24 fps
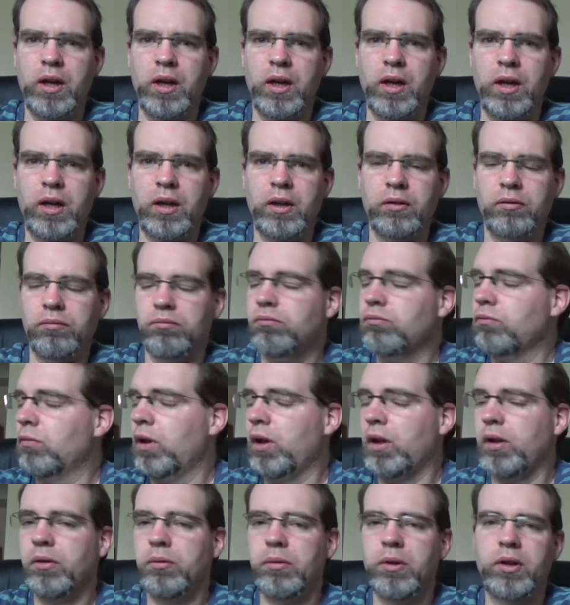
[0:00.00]
And,
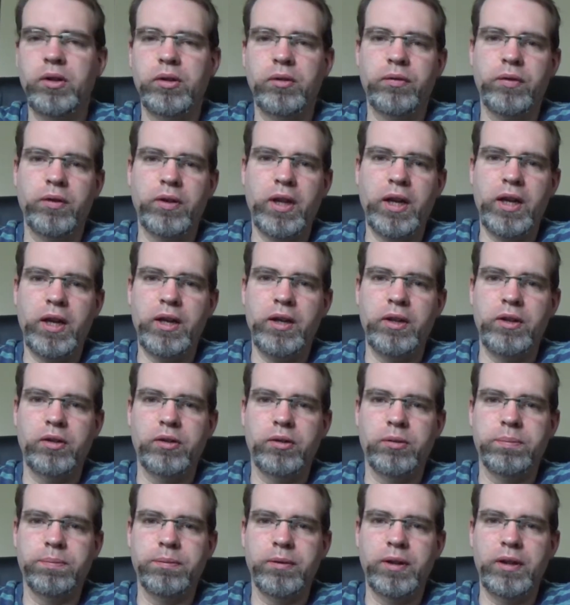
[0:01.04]
well, the reason for that
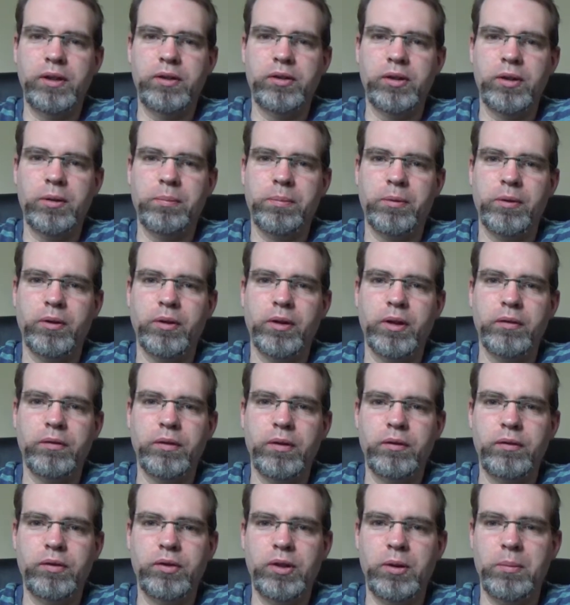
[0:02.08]
is pretty simple. If
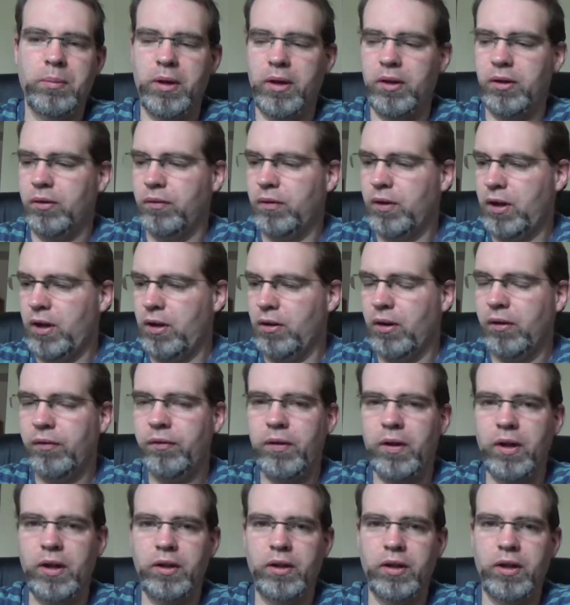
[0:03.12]
you've seen my other video, I
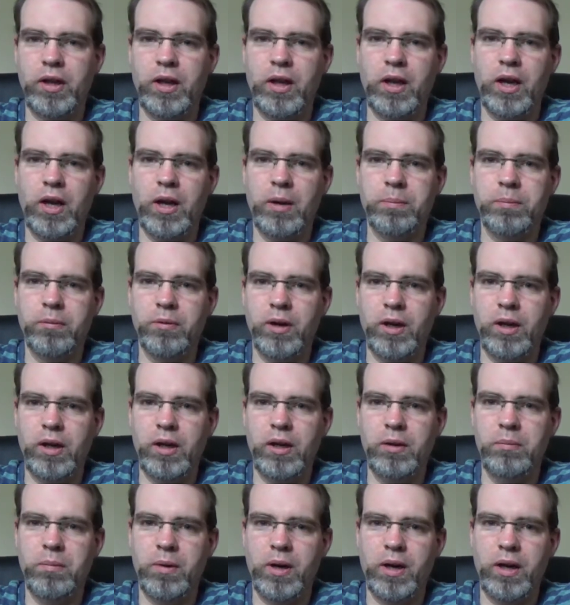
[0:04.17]
finally
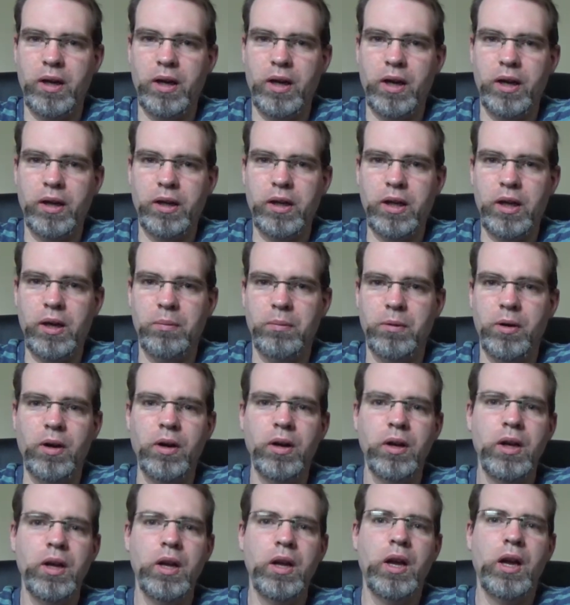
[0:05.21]
upgraded my camera.